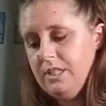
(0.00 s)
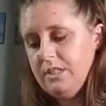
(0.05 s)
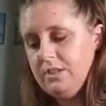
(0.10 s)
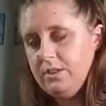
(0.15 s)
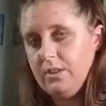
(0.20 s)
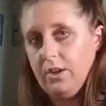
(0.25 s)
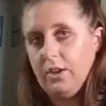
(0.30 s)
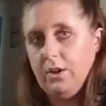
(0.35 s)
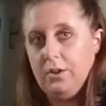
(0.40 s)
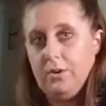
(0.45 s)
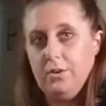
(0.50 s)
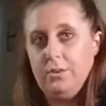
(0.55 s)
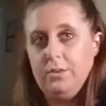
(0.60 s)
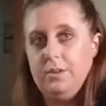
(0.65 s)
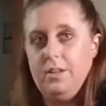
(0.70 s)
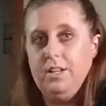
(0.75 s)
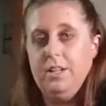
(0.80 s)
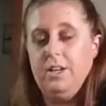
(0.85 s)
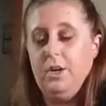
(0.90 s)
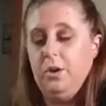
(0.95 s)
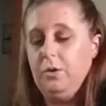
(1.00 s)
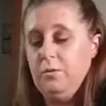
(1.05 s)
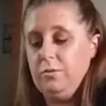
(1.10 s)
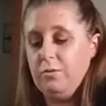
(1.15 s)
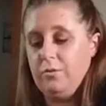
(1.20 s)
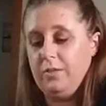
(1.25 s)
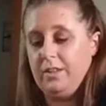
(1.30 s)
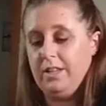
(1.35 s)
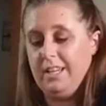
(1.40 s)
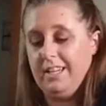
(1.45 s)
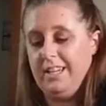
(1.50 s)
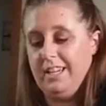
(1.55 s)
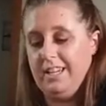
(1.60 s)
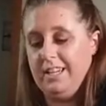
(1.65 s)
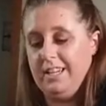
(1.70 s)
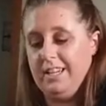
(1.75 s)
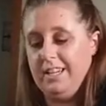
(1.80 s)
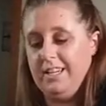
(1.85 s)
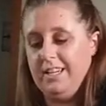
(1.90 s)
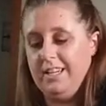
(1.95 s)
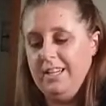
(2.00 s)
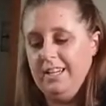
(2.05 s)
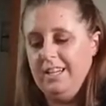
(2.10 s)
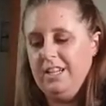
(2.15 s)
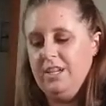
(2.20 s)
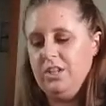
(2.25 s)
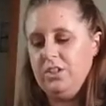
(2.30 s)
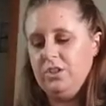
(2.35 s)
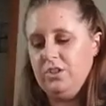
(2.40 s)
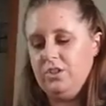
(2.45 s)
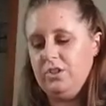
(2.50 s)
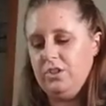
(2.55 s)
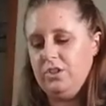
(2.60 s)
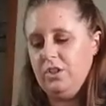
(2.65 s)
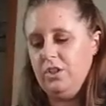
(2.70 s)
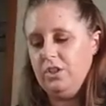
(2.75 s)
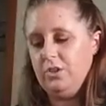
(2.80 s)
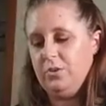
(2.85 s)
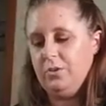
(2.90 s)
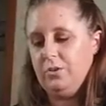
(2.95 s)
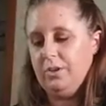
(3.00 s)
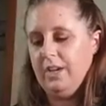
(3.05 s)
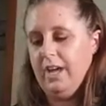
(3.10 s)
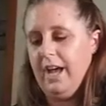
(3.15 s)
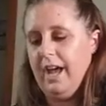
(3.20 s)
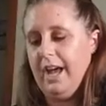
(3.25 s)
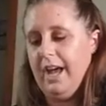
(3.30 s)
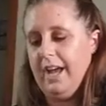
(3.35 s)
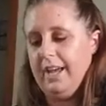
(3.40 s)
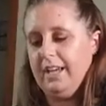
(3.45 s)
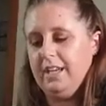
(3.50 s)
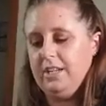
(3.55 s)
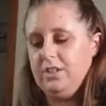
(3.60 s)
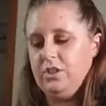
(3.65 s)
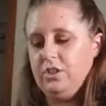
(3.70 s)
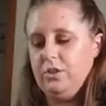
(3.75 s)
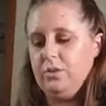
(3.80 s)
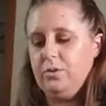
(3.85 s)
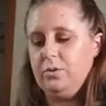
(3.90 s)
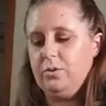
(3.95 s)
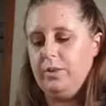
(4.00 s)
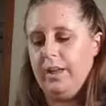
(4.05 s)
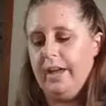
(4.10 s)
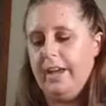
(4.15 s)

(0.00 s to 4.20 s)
So hopefully soon I can do